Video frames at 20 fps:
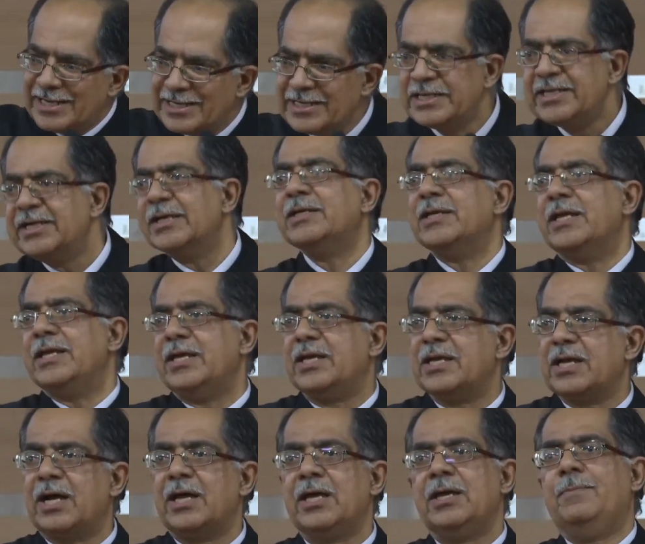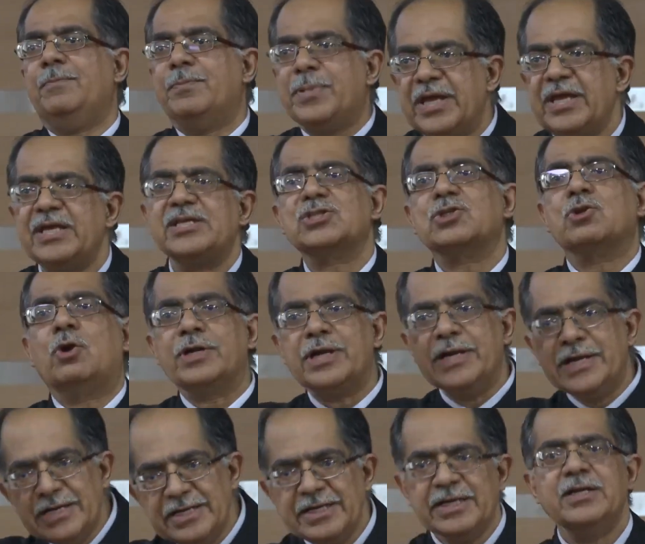Indian AI based on
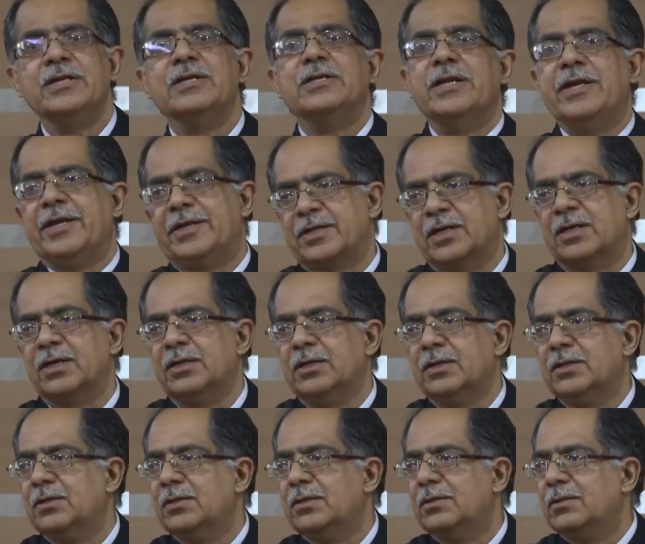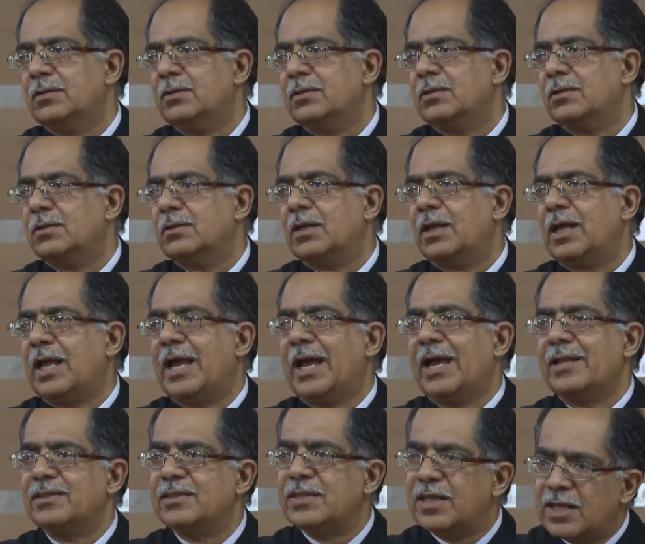Indian data,
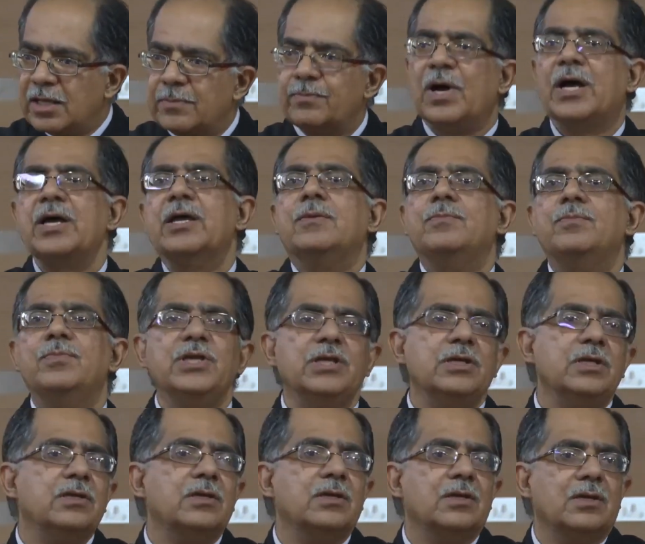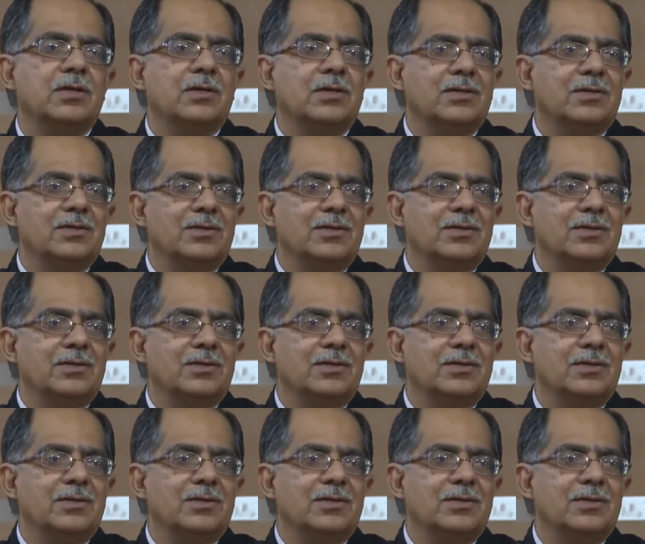and thereby be